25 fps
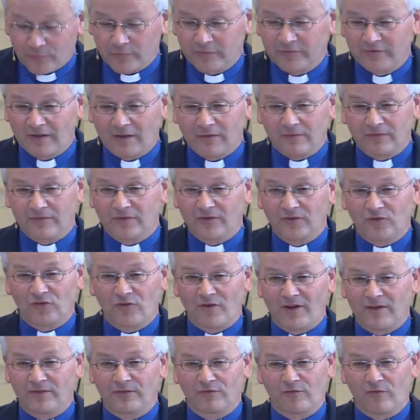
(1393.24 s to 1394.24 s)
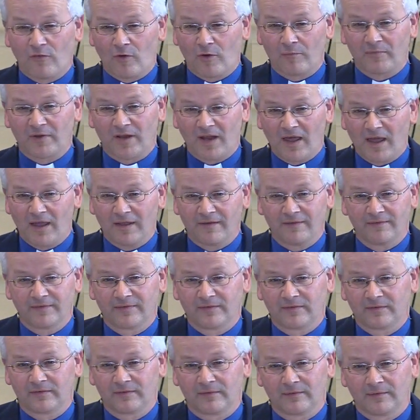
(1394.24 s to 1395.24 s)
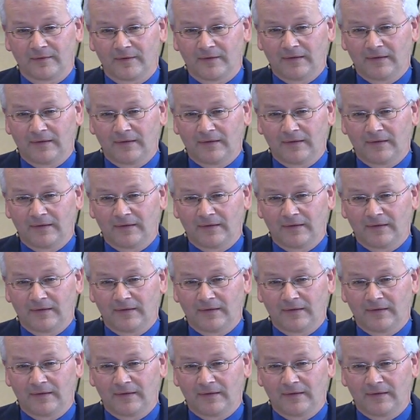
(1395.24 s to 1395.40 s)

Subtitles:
results in transformed lives.